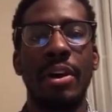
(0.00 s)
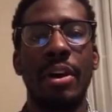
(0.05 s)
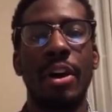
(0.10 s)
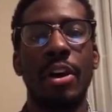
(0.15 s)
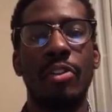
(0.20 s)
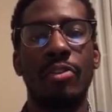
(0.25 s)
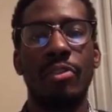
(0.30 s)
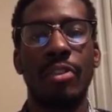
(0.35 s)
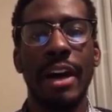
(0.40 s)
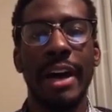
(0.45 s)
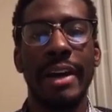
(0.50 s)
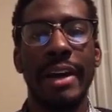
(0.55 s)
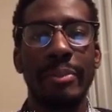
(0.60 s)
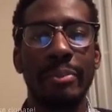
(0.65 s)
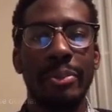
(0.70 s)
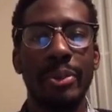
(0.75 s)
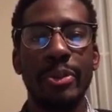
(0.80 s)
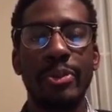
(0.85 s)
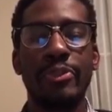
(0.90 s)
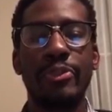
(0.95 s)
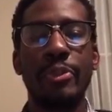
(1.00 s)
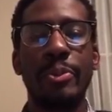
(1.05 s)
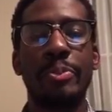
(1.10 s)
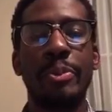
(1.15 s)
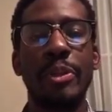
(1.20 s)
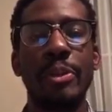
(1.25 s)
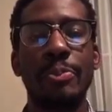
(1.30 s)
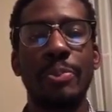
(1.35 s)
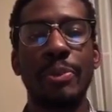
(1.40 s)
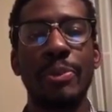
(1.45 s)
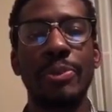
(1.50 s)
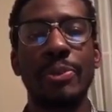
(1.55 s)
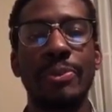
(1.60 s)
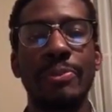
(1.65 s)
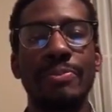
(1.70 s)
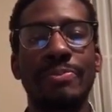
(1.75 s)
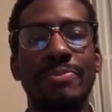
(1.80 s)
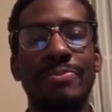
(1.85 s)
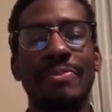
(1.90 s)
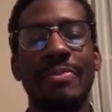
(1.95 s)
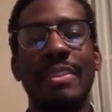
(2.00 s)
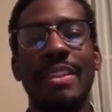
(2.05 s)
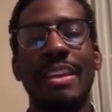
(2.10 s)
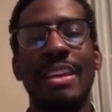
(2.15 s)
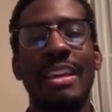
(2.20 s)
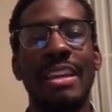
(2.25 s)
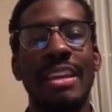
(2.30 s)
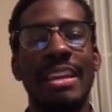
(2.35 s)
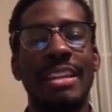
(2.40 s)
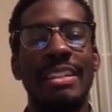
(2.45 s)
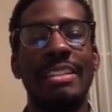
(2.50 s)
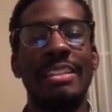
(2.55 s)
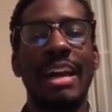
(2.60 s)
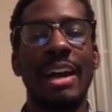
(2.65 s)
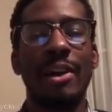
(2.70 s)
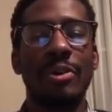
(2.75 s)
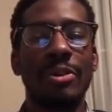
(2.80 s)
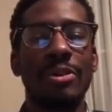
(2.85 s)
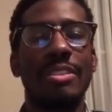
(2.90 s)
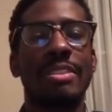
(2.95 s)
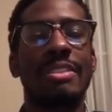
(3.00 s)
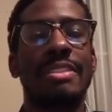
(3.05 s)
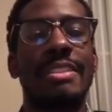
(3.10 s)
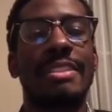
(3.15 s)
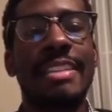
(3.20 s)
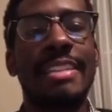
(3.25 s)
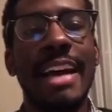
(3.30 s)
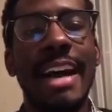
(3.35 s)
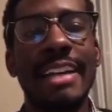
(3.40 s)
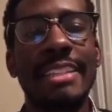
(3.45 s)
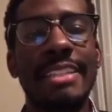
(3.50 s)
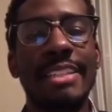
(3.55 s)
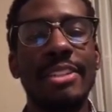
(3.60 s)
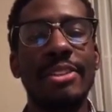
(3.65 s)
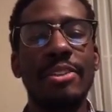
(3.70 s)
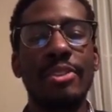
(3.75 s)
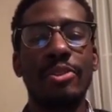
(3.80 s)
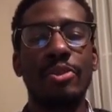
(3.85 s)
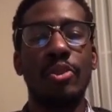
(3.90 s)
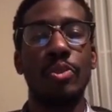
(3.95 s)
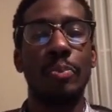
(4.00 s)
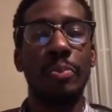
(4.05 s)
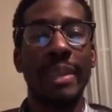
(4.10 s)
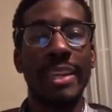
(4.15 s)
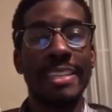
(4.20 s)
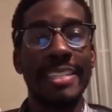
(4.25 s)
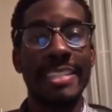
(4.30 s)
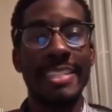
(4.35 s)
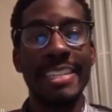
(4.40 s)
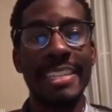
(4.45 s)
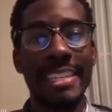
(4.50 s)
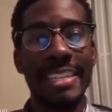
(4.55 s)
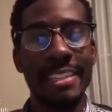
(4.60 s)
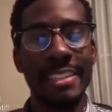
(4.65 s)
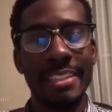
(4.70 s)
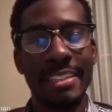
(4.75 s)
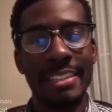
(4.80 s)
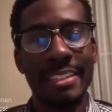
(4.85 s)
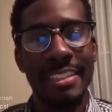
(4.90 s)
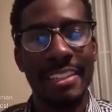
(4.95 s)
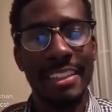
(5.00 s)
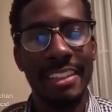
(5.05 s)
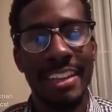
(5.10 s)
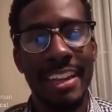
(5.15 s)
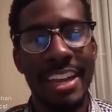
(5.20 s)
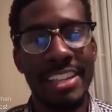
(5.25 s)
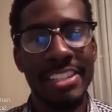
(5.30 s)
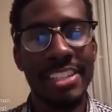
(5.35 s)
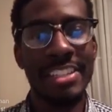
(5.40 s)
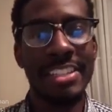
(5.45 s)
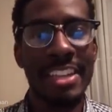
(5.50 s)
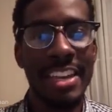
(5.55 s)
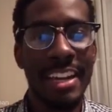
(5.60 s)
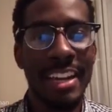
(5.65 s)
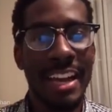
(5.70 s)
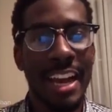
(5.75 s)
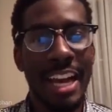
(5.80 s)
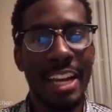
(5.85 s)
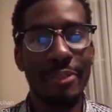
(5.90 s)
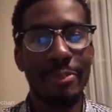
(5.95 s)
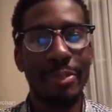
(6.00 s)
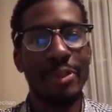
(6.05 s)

All right, beautiful people. That was Tati Duplessis. As she said, I got to